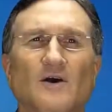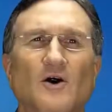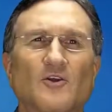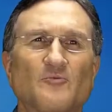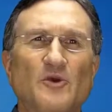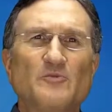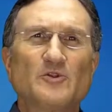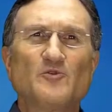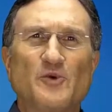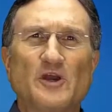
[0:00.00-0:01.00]
Are the people
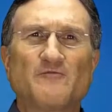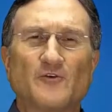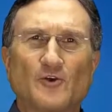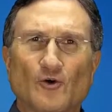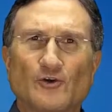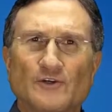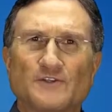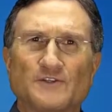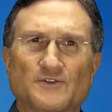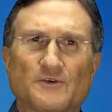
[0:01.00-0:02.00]
who pay for your goods
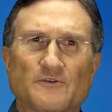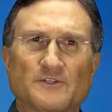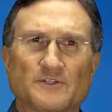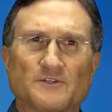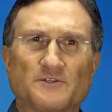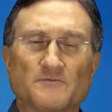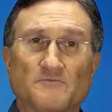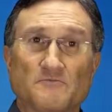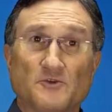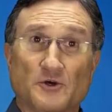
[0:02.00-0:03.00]
and services
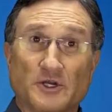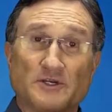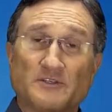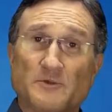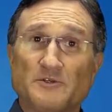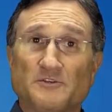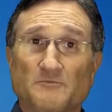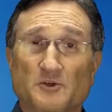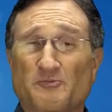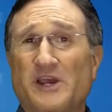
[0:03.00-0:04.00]
your customers,
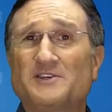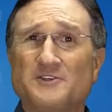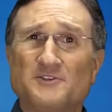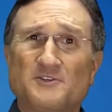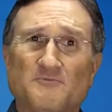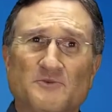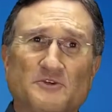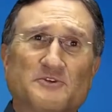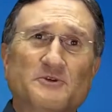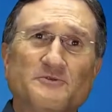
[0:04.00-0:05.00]
your patients, your
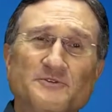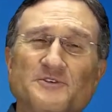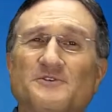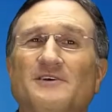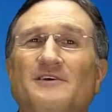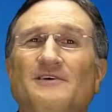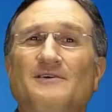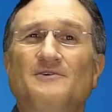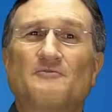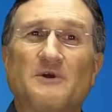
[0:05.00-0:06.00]
students,
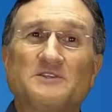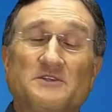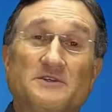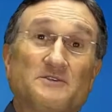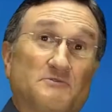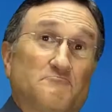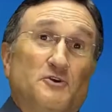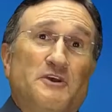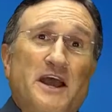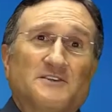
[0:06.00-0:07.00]
your residents,
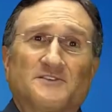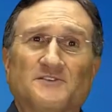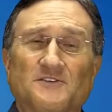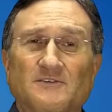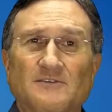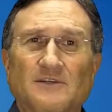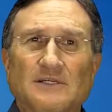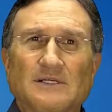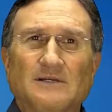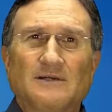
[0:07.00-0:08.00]
your guests?
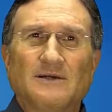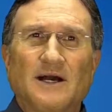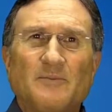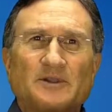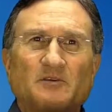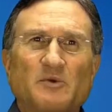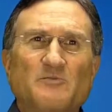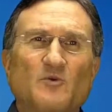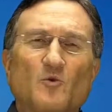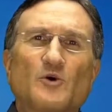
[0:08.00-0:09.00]
How about the
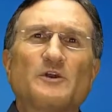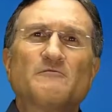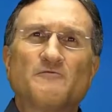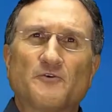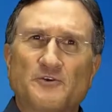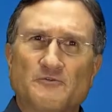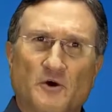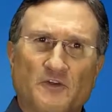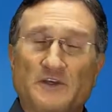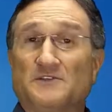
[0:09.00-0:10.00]
people working for you?
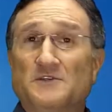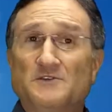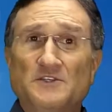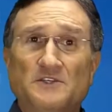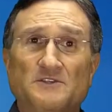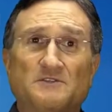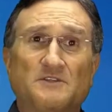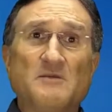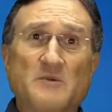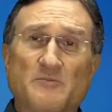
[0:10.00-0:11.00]
Are they associates,
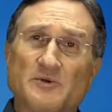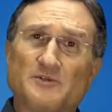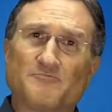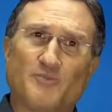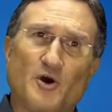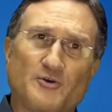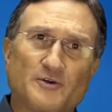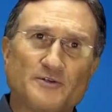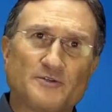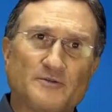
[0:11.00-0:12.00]
team members,
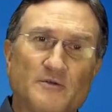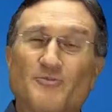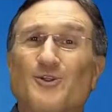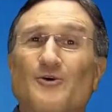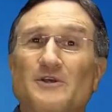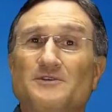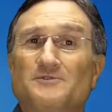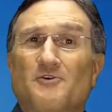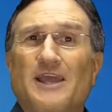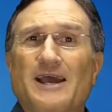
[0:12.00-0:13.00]
partners, employees,
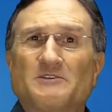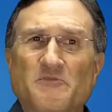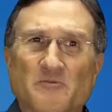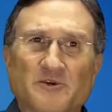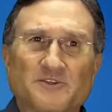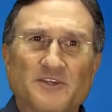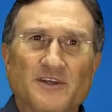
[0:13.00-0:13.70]
or cast members?